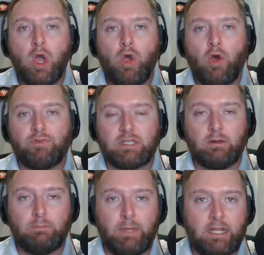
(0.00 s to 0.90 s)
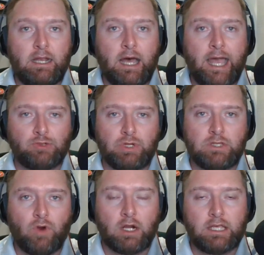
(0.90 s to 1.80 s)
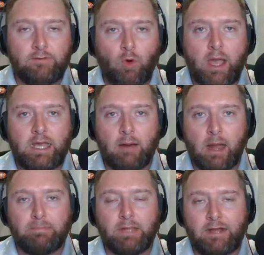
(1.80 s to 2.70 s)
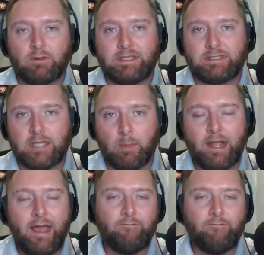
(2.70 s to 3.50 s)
who have submitted entries for our giveaway coming up later this summer.